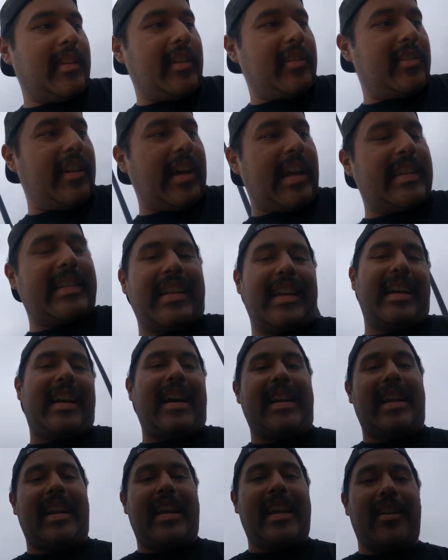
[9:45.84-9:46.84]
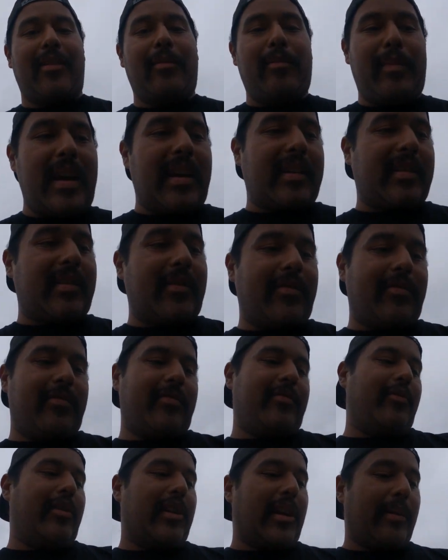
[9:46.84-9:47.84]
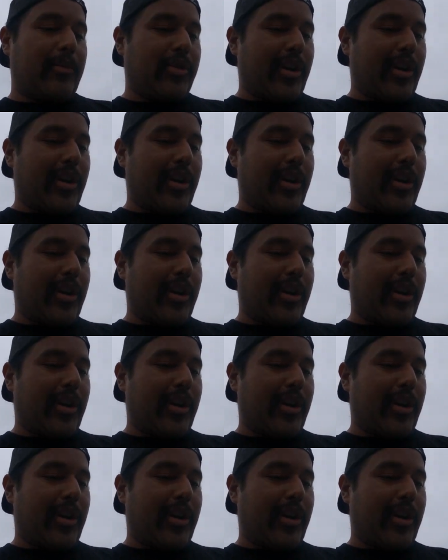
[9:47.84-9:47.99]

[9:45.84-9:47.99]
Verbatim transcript: So you guys can kind of get a mix of when I'm